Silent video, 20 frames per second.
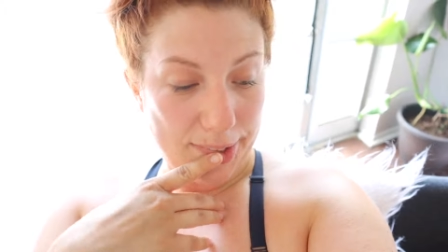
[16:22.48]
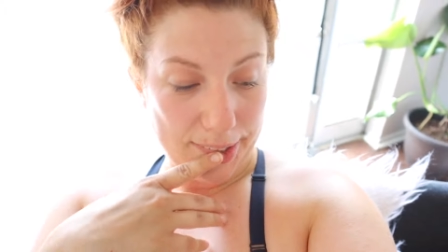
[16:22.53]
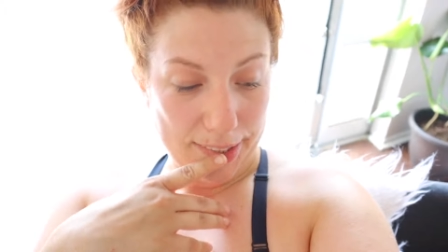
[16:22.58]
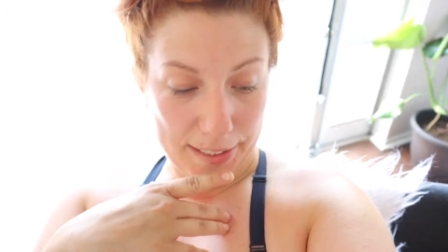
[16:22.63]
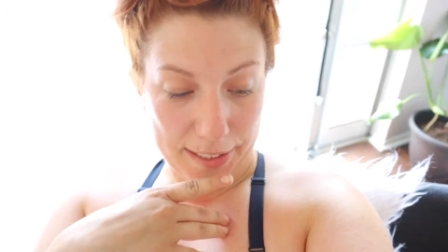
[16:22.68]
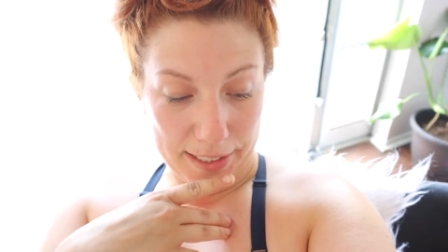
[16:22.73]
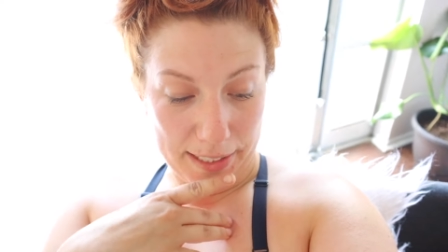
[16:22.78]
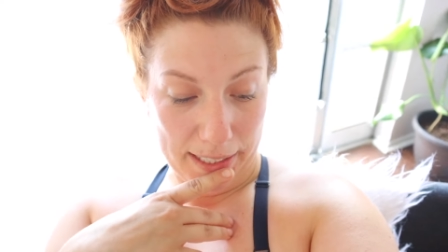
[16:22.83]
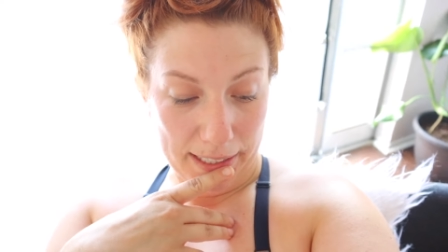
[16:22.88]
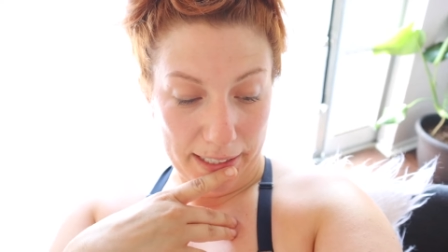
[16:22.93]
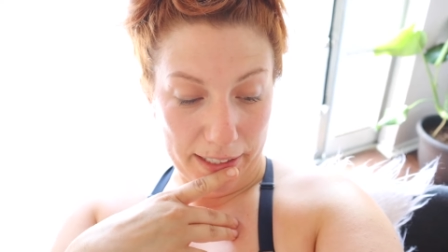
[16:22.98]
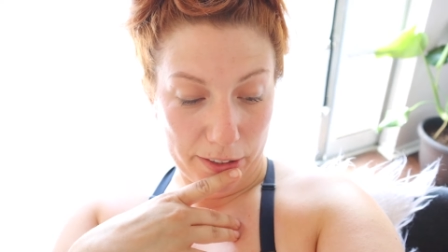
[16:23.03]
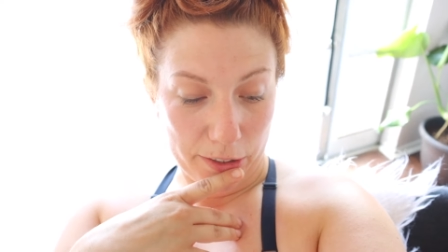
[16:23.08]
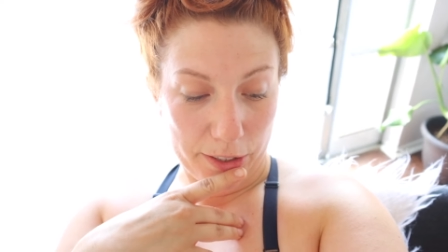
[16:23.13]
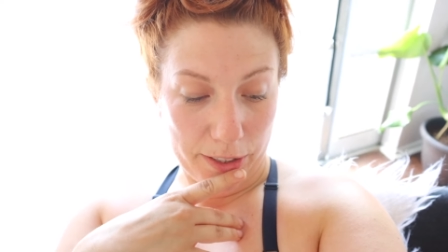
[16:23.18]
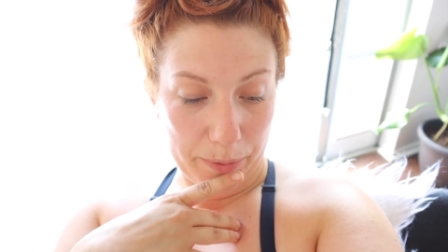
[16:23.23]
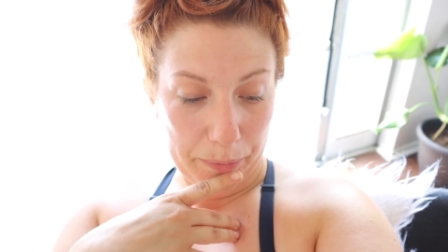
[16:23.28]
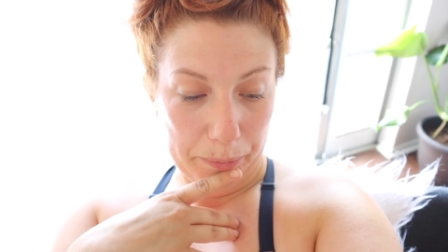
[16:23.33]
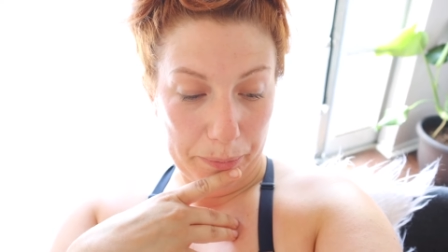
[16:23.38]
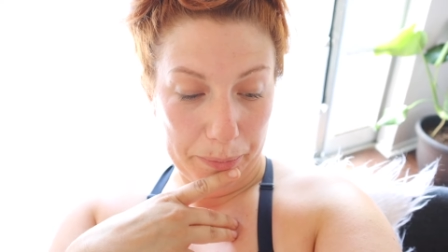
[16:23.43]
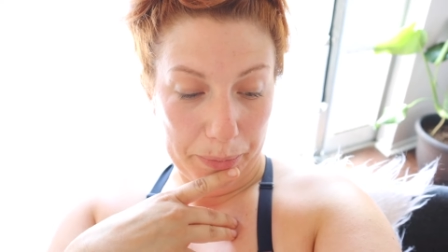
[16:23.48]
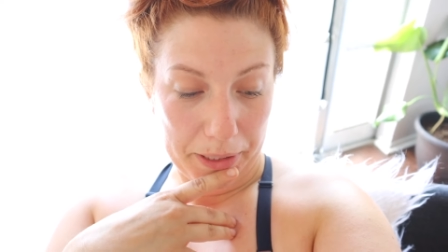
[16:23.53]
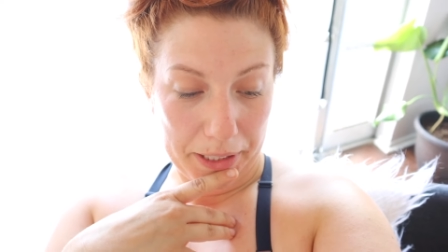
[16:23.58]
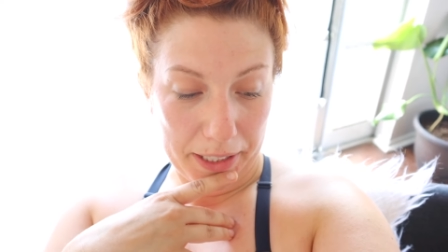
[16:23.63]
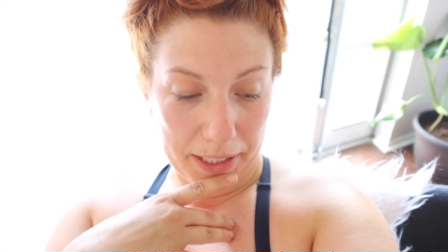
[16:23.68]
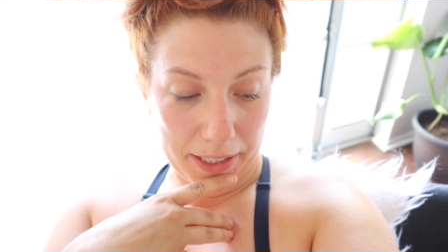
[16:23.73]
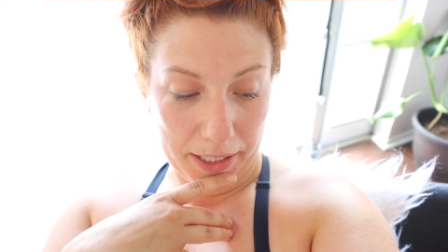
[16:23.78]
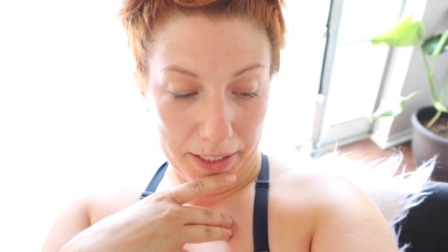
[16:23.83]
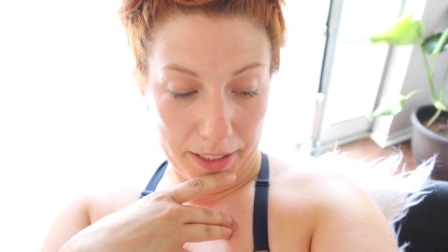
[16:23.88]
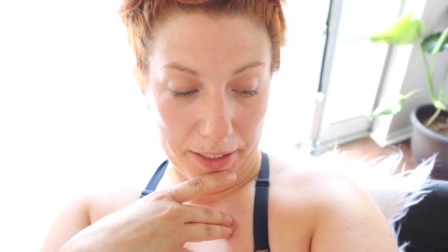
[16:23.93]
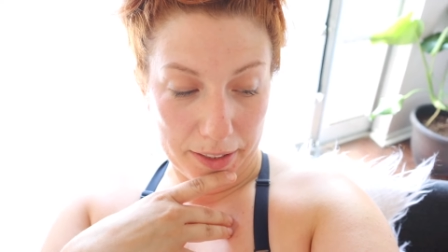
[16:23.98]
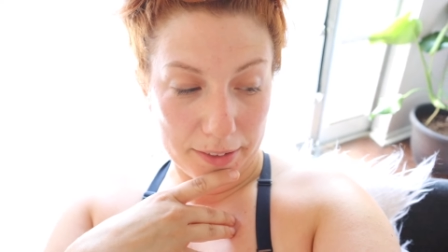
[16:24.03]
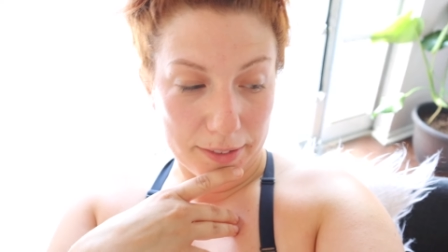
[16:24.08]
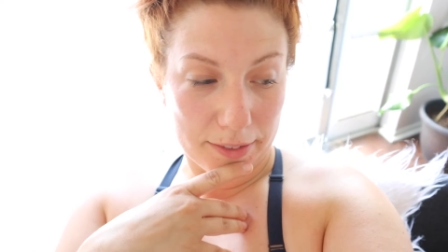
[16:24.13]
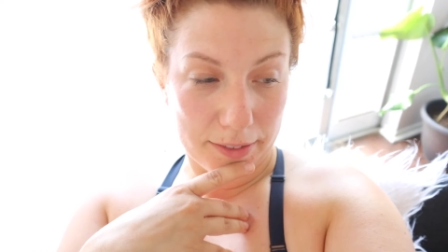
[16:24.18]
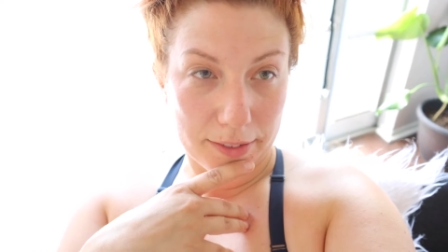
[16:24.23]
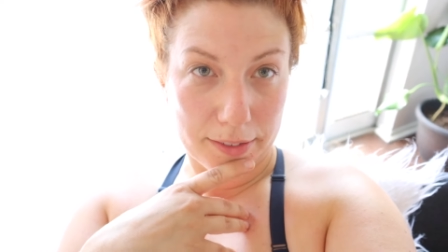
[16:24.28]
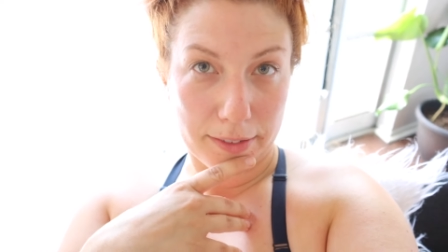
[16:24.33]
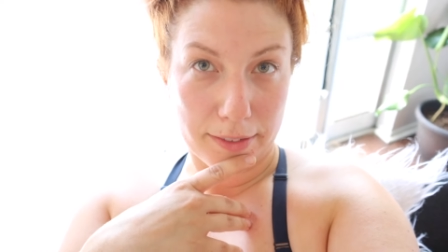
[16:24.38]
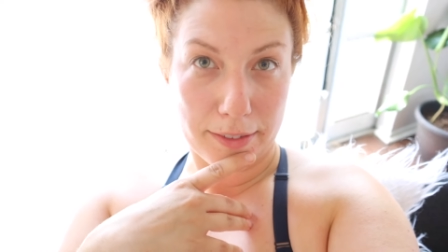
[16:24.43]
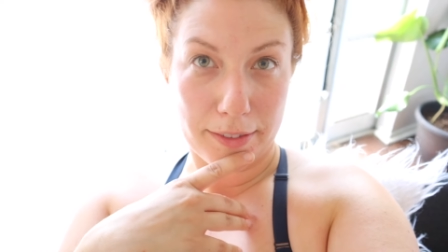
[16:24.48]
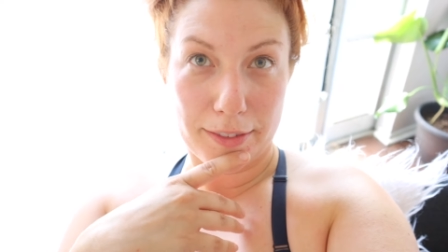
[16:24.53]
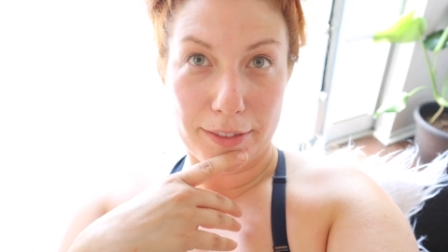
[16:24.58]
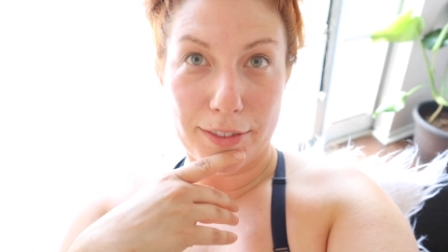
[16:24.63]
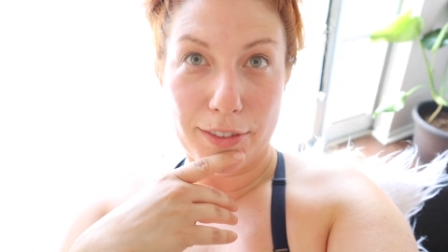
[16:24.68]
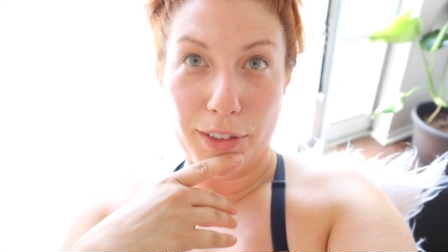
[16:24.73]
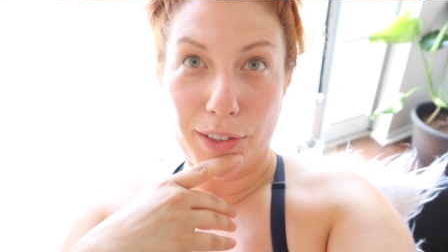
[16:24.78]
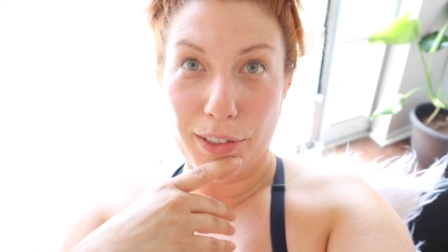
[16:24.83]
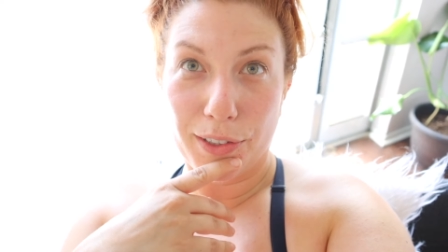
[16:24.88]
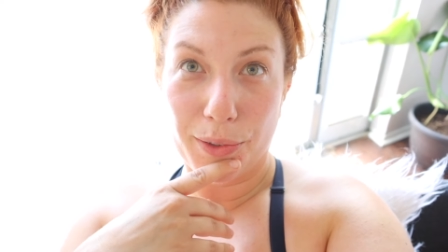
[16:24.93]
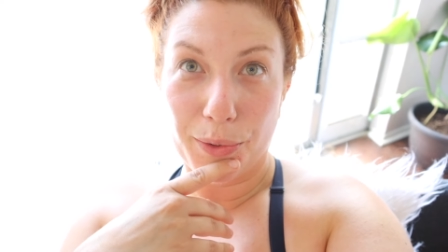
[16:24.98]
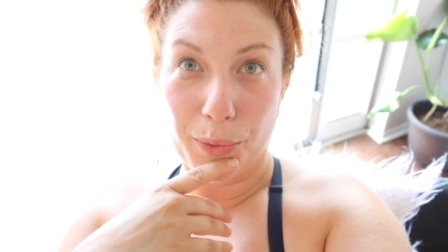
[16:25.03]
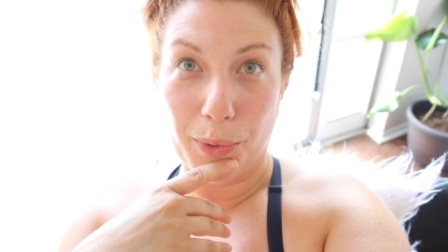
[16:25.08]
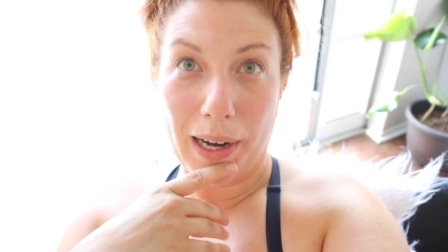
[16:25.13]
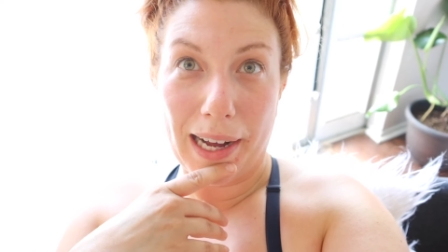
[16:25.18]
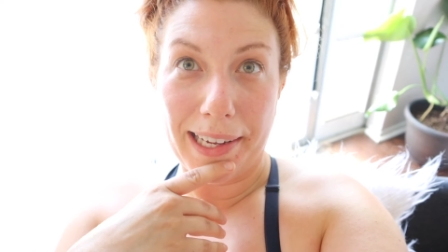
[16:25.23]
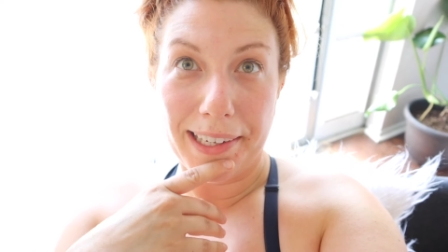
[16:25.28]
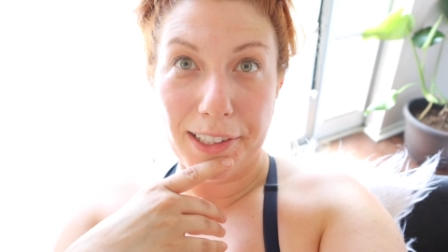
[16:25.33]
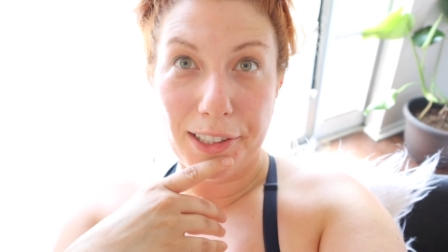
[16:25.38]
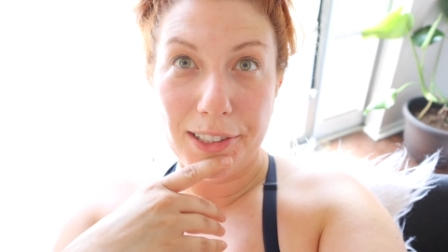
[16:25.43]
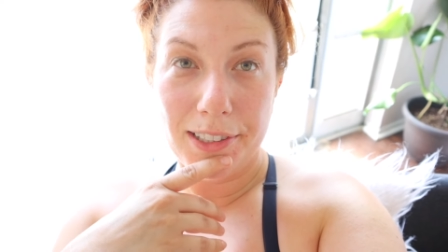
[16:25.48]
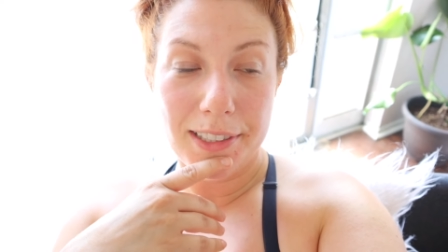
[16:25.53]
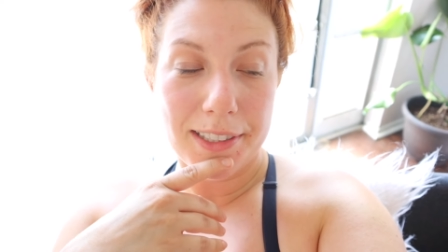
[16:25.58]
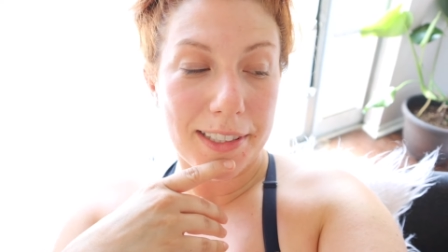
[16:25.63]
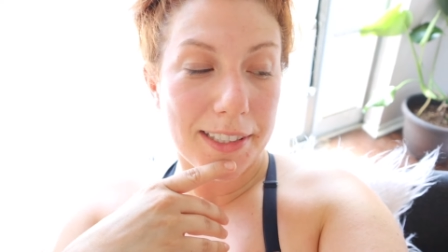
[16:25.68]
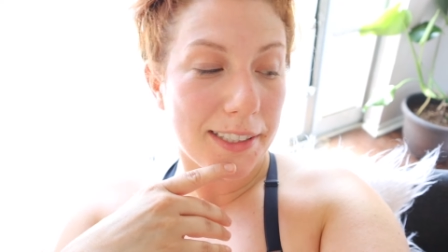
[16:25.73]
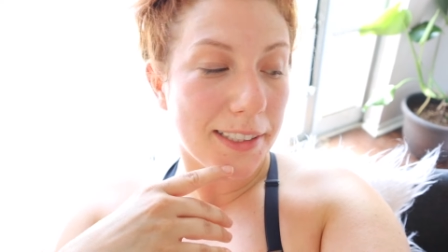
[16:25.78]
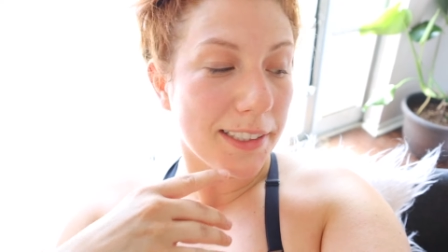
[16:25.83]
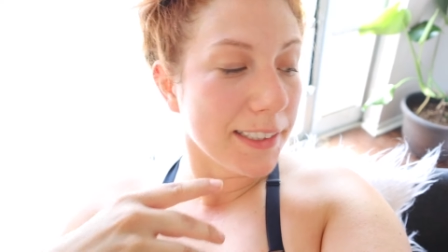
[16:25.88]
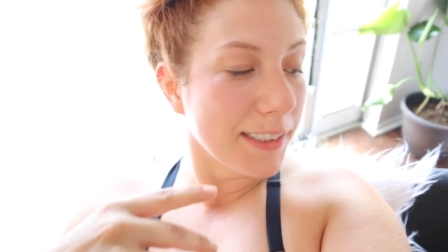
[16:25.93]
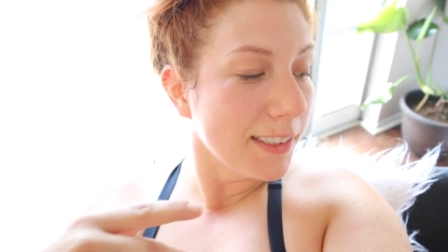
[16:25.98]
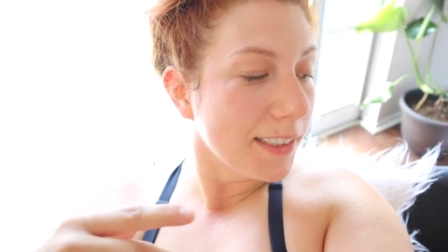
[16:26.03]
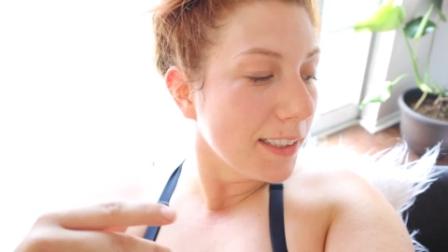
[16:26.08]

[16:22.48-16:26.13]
you're gonna hear him being wild.